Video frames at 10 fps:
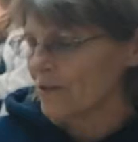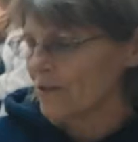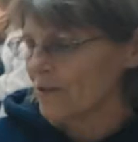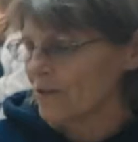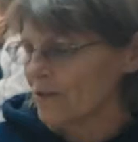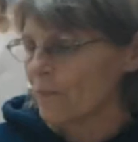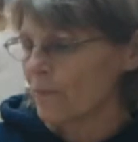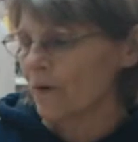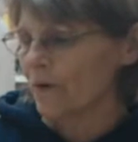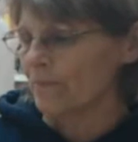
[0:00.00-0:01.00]
She was
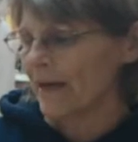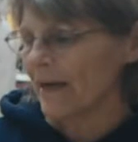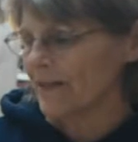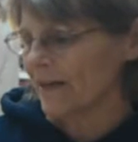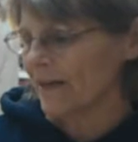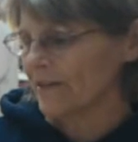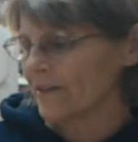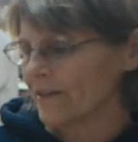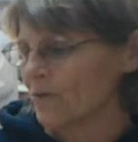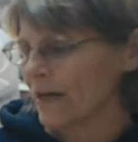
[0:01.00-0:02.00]
born May 10th,
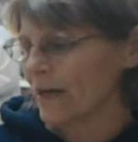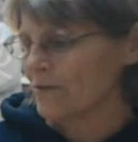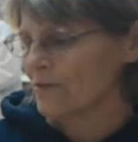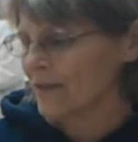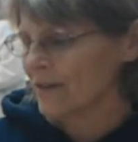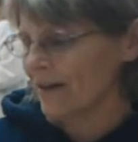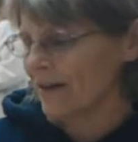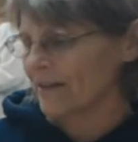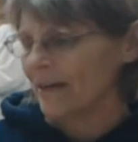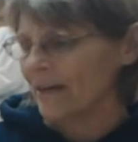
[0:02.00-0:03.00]

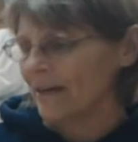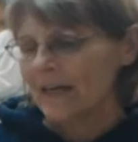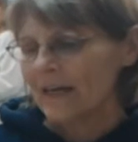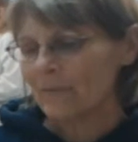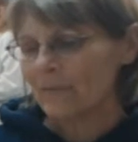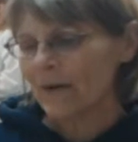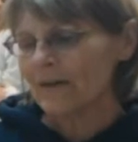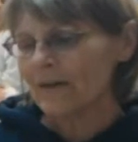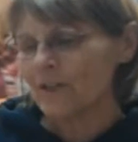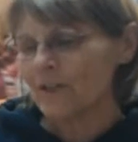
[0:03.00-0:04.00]
2010 and
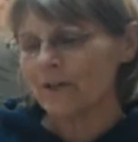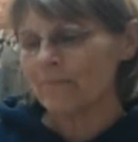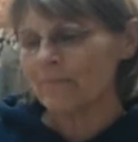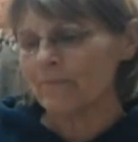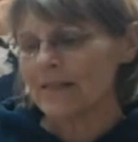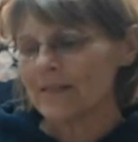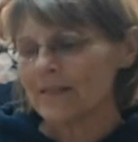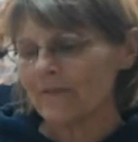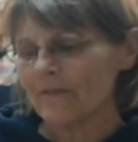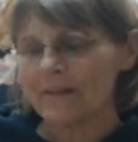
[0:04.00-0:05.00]
arrived here May
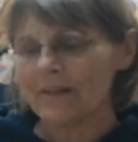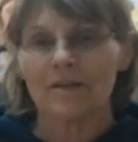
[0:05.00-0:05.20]
7th,